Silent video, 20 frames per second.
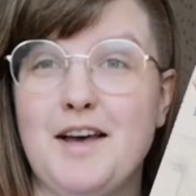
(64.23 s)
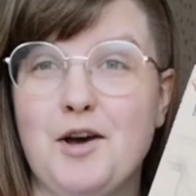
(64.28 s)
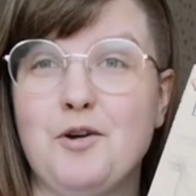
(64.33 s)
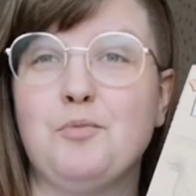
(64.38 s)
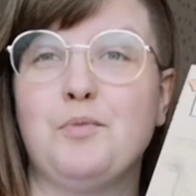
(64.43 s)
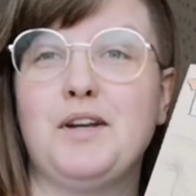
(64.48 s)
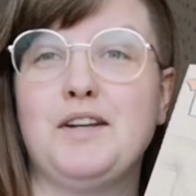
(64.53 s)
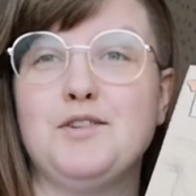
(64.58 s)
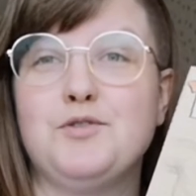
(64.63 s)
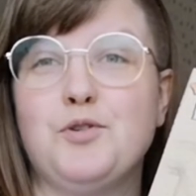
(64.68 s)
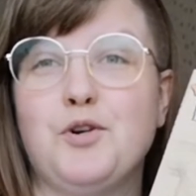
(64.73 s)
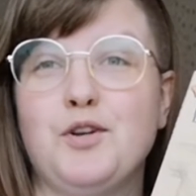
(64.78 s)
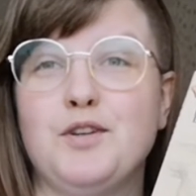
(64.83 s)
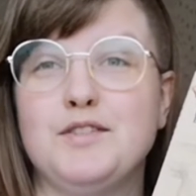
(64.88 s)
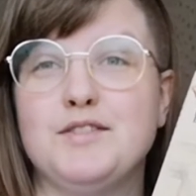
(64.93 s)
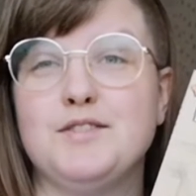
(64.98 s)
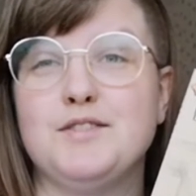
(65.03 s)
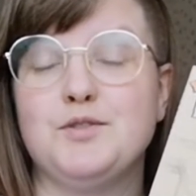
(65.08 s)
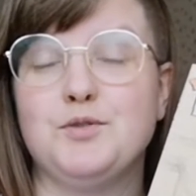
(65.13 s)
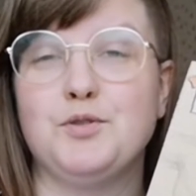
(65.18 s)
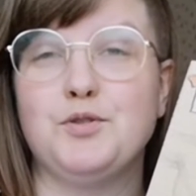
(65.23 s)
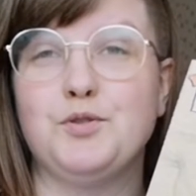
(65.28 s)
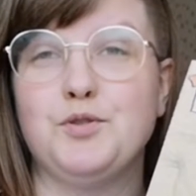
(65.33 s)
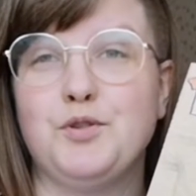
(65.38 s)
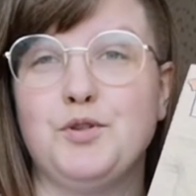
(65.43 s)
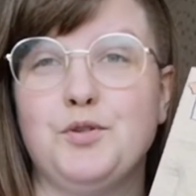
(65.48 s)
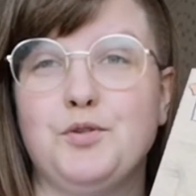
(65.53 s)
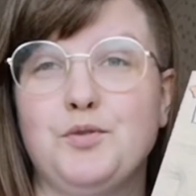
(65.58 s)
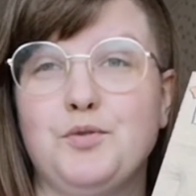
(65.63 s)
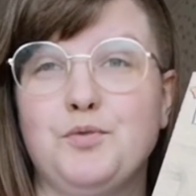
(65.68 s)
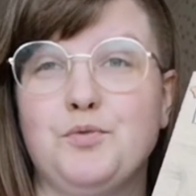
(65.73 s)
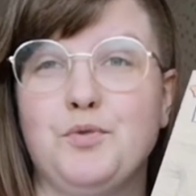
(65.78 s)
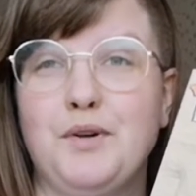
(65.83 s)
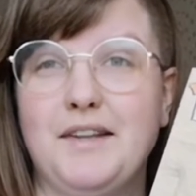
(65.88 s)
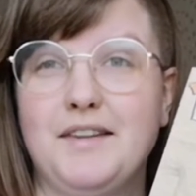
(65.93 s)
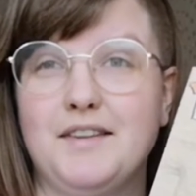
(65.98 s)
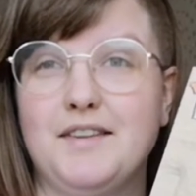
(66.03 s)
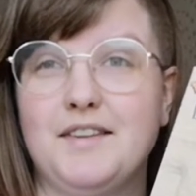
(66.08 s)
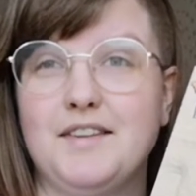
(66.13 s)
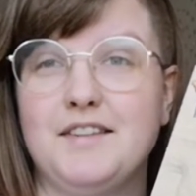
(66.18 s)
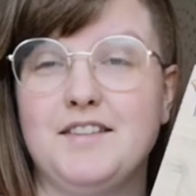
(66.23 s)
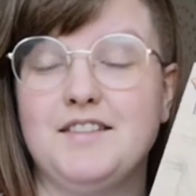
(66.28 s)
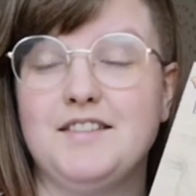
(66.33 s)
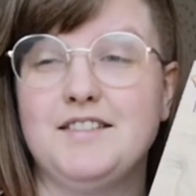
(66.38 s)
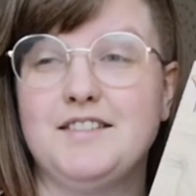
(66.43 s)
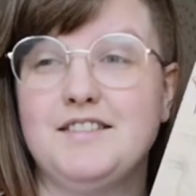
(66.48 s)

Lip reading: how many drawings you could do with